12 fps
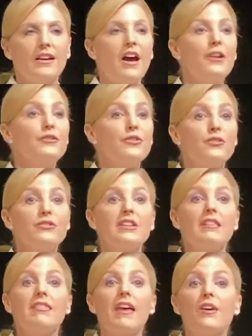
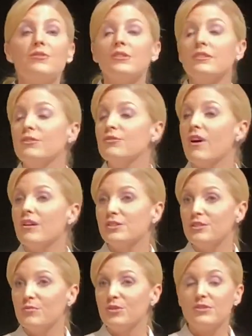113,000 new
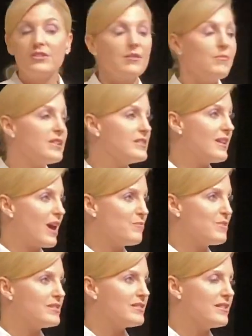customers to the
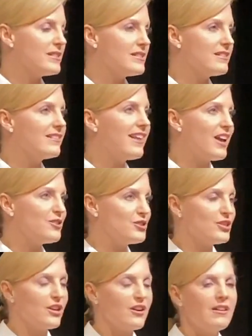Mustang business
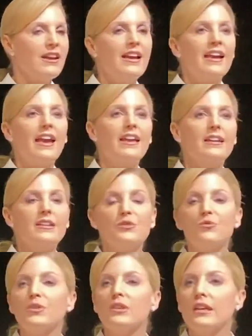last year, and it is
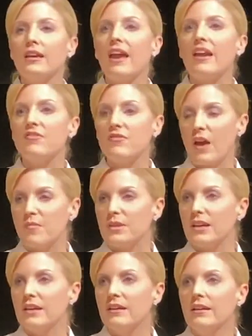really a
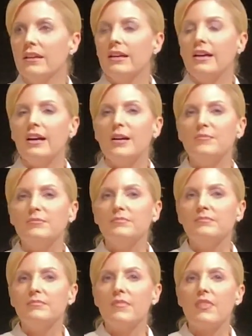family.
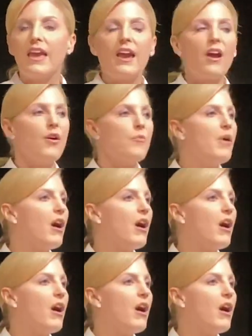They are a